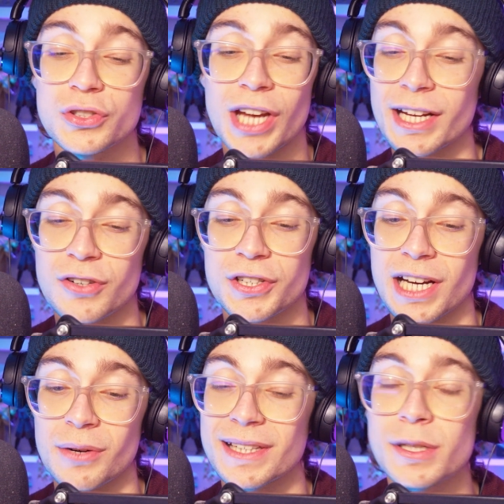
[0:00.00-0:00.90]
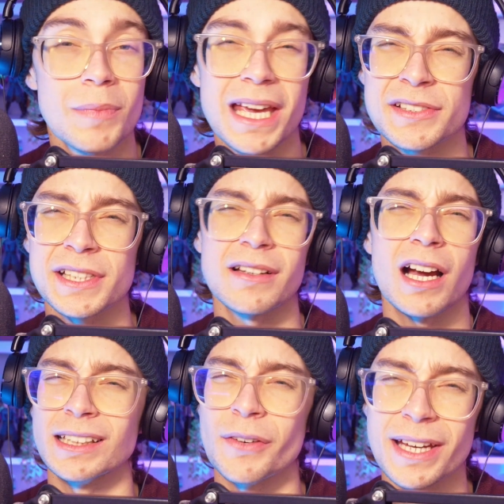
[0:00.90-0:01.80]
check Crush out. It's amazing.
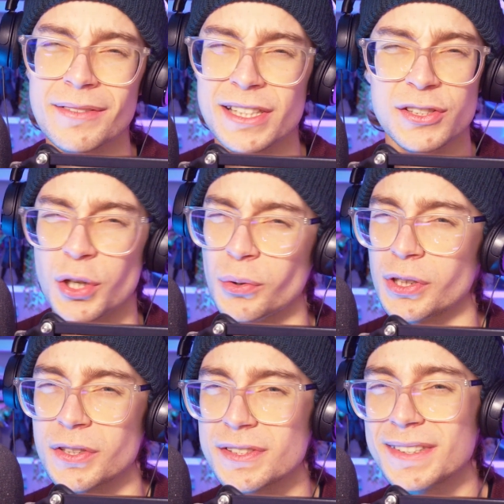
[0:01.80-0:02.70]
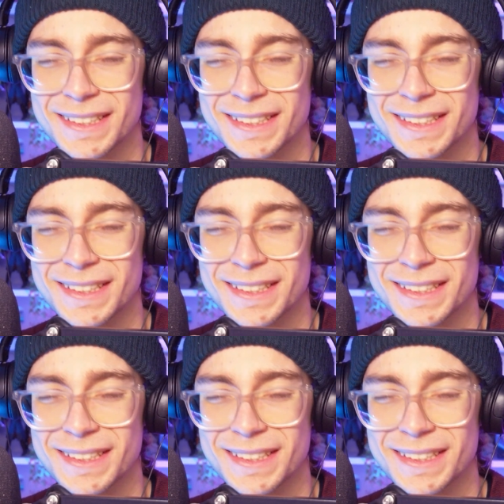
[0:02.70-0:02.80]
I love it. It's so good.